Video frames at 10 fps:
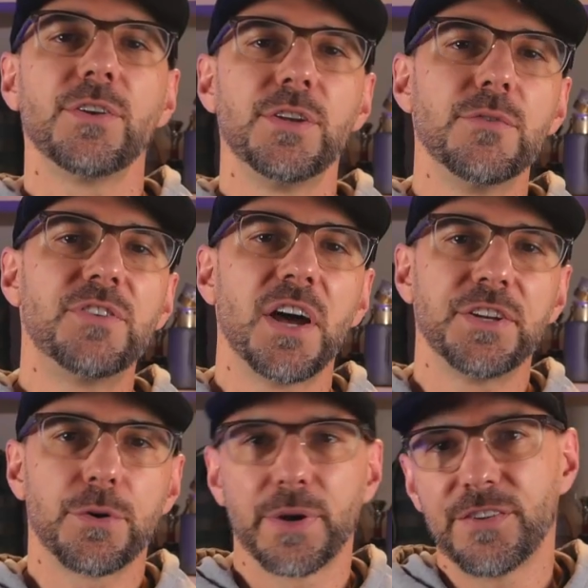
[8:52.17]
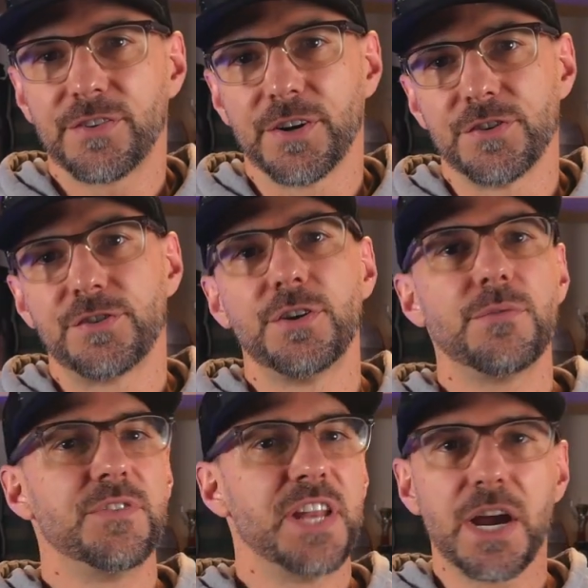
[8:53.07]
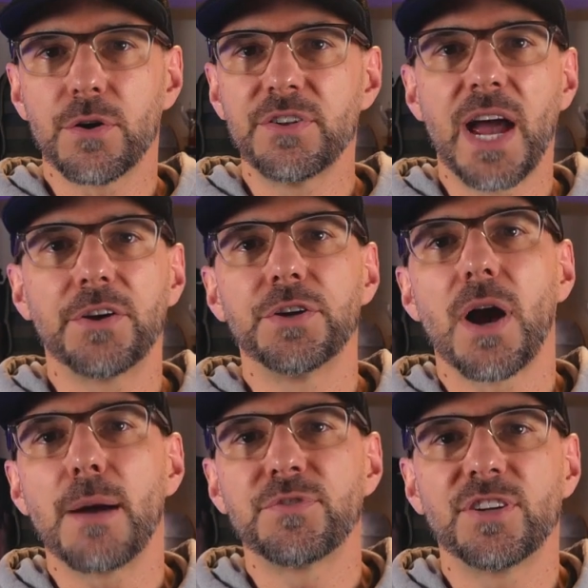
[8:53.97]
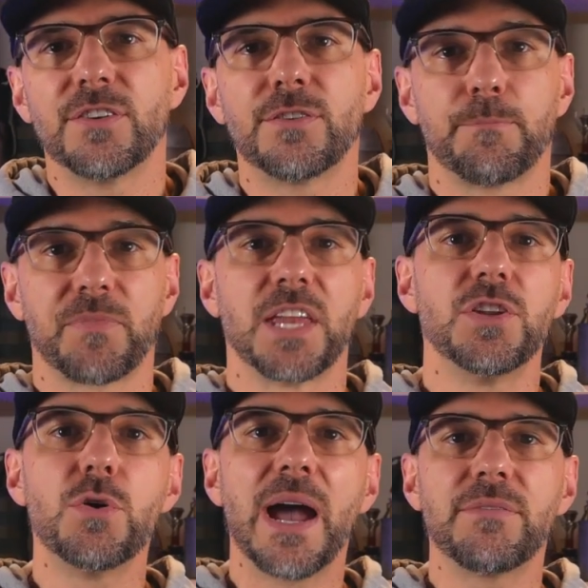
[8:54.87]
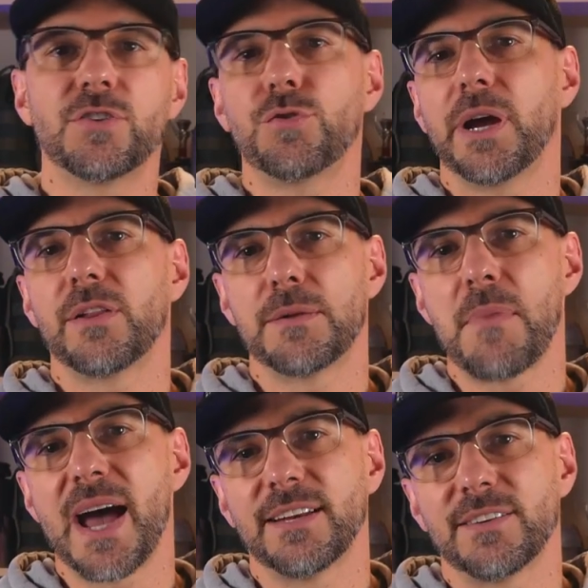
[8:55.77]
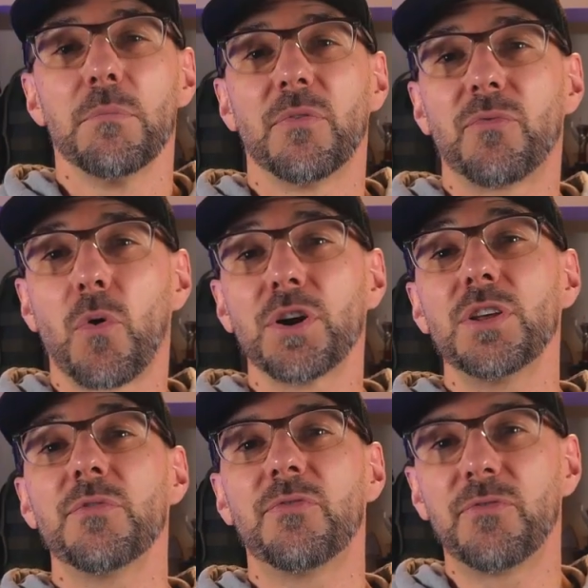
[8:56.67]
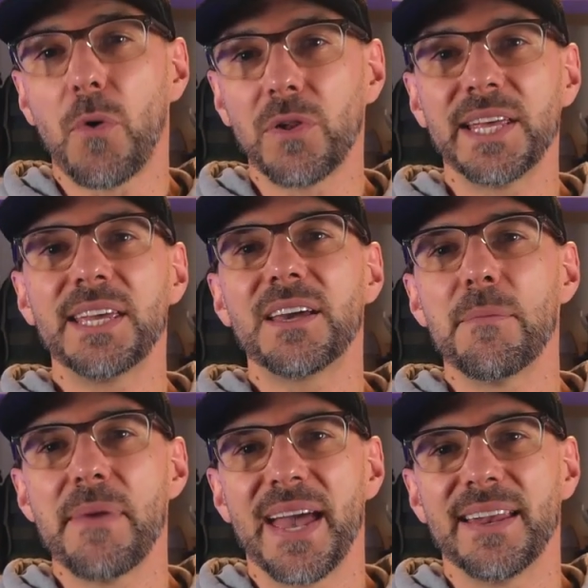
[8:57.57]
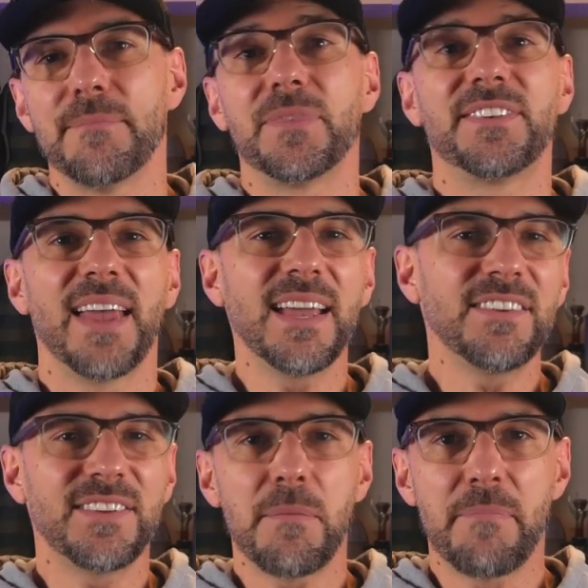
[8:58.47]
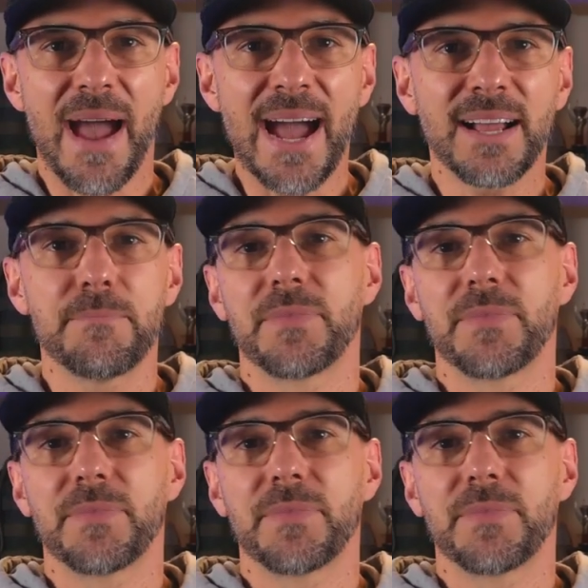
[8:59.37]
you've done your research, you've narrowed down your options, and you have a trail in mind. Before you fully commit, take a step back